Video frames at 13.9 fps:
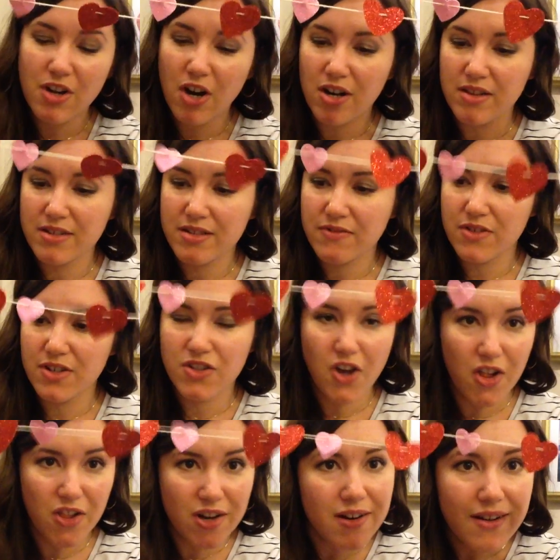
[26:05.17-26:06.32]
garland for
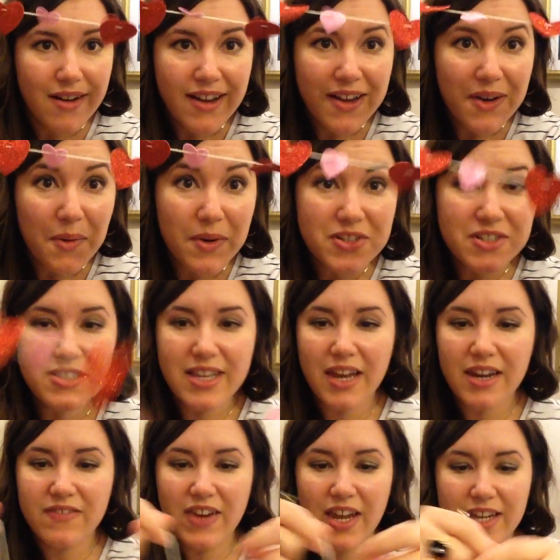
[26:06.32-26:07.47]
$1, which is
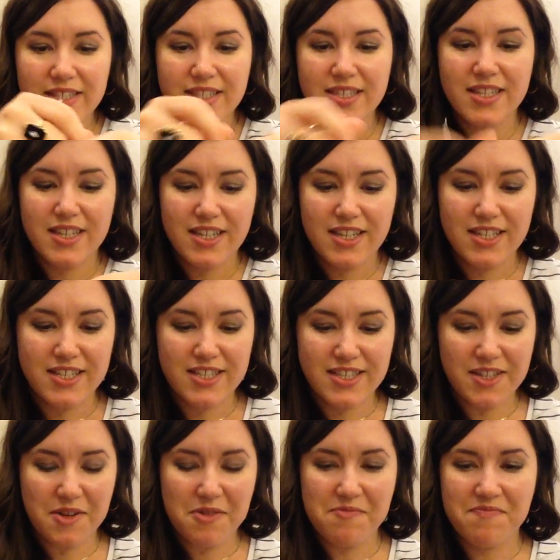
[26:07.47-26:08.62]
kind of nice.
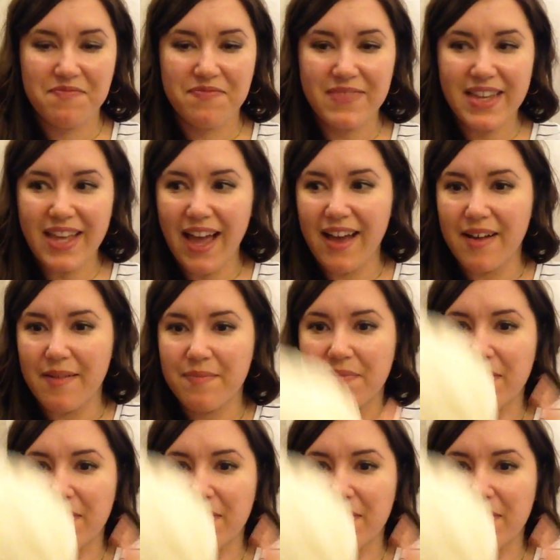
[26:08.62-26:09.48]
So yeah.